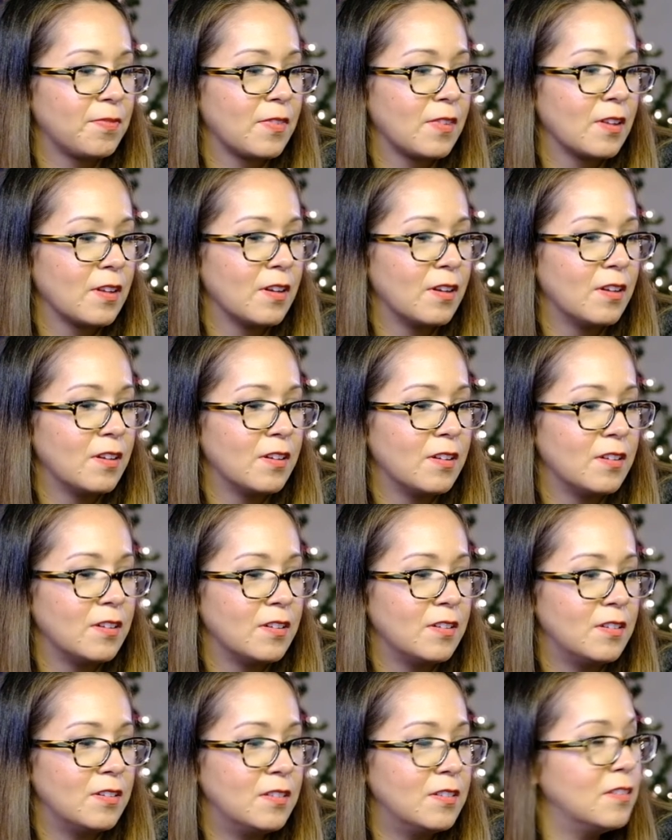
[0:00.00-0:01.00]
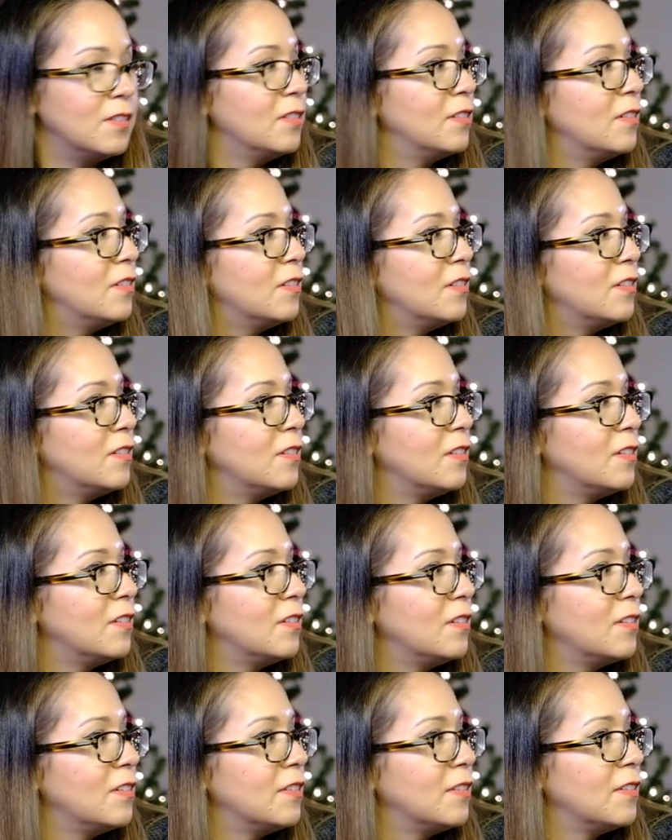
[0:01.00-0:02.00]

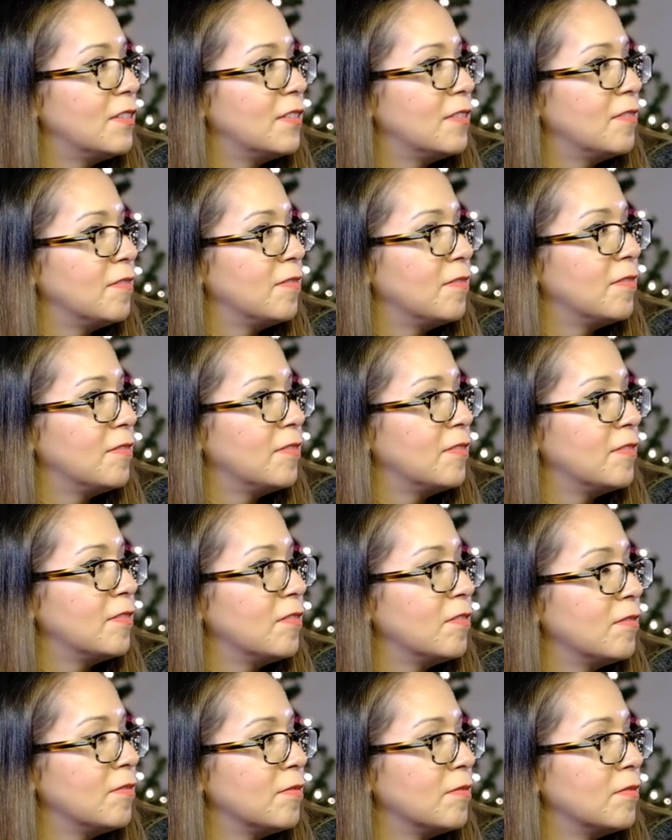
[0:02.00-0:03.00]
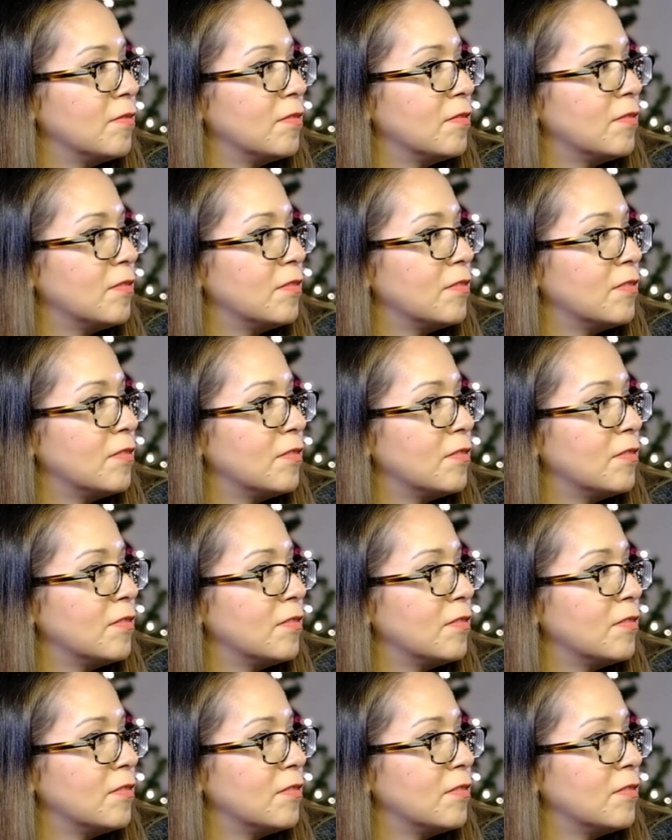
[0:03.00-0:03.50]
This person isn't speaking.